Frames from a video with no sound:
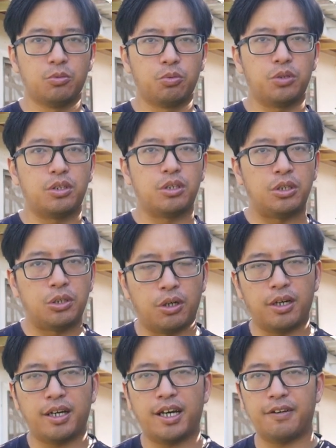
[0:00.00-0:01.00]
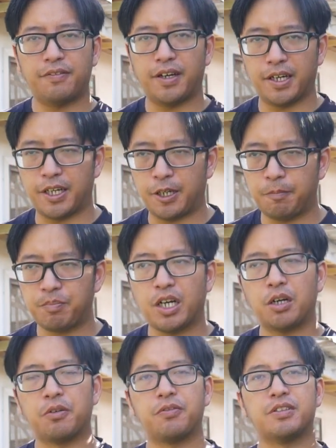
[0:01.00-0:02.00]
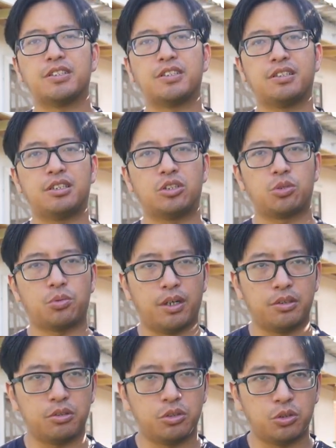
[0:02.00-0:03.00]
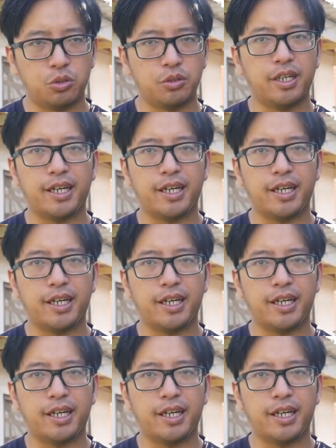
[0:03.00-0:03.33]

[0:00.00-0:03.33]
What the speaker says: would not have aimed or have instead tried to shoot